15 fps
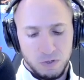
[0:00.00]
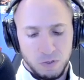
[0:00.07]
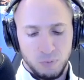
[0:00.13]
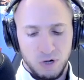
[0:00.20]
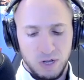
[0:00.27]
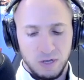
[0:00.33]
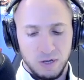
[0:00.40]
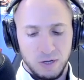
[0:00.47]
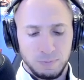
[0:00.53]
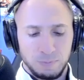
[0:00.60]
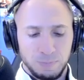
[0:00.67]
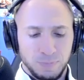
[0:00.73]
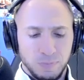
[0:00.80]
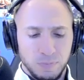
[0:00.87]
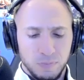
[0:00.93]
pretty good.
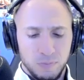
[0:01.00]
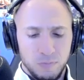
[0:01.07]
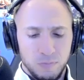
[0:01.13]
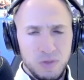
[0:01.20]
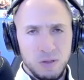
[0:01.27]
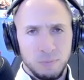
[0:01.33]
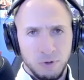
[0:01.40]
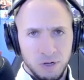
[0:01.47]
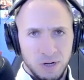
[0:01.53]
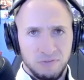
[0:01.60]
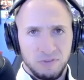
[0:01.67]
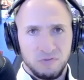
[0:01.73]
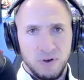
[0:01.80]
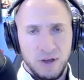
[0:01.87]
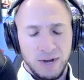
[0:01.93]
I'm going to
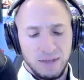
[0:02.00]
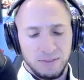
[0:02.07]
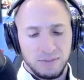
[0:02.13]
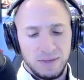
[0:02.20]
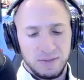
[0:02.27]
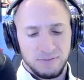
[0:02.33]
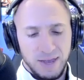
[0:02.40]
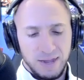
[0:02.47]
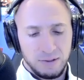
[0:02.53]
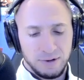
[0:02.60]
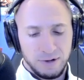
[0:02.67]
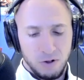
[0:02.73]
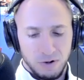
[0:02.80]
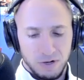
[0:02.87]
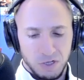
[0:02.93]
have to find out the title
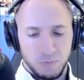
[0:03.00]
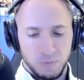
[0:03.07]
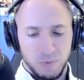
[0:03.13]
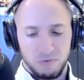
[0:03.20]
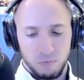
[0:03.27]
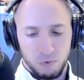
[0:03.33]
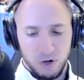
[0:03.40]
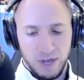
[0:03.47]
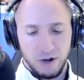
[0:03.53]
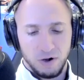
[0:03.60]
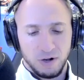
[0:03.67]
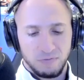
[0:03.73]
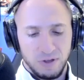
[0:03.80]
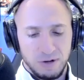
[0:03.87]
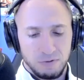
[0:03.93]
and artist, but from what I
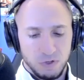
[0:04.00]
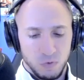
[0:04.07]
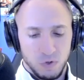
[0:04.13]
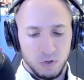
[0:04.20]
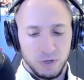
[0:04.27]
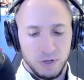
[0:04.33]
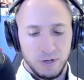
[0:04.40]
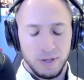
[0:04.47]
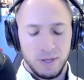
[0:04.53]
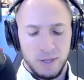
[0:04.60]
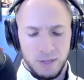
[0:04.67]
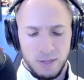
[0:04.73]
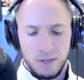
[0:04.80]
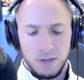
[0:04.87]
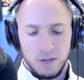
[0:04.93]
heard of it, it was real good.
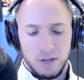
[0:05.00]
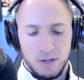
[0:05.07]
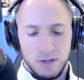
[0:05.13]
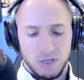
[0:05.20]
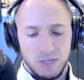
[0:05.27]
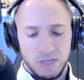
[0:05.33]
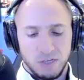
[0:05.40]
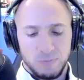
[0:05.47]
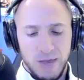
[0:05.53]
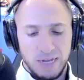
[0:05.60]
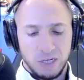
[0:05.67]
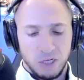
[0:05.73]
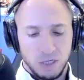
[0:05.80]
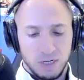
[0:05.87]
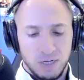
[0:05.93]
So this
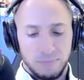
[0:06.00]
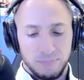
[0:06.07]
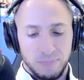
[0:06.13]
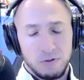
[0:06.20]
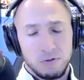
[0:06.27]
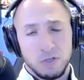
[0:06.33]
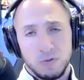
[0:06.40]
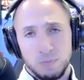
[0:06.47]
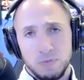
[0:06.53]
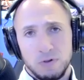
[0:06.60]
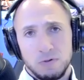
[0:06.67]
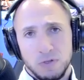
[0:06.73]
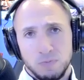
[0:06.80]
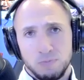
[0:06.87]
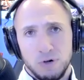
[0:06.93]
match, it
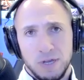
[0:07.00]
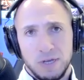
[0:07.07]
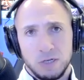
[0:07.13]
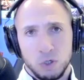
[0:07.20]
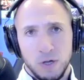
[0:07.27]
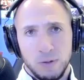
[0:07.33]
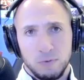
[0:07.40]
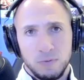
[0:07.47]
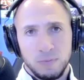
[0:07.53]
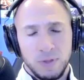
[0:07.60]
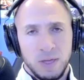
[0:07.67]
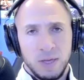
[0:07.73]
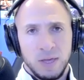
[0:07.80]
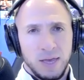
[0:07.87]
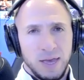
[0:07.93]
was pretty enjoyable.
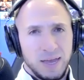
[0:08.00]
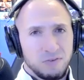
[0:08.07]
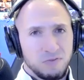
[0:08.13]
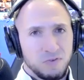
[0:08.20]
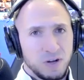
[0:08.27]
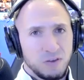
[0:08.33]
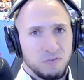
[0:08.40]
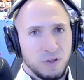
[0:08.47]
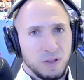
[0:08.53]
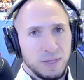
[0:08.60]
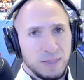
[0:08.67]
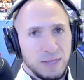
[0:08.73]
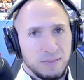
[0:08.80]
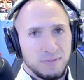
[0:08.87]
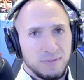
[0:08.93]
I had a funny
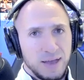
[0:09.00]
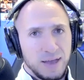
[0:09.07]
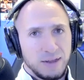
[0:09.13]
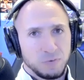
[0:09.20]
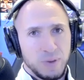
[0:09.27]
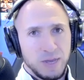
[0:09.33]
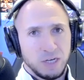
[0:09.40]
feeling that titles may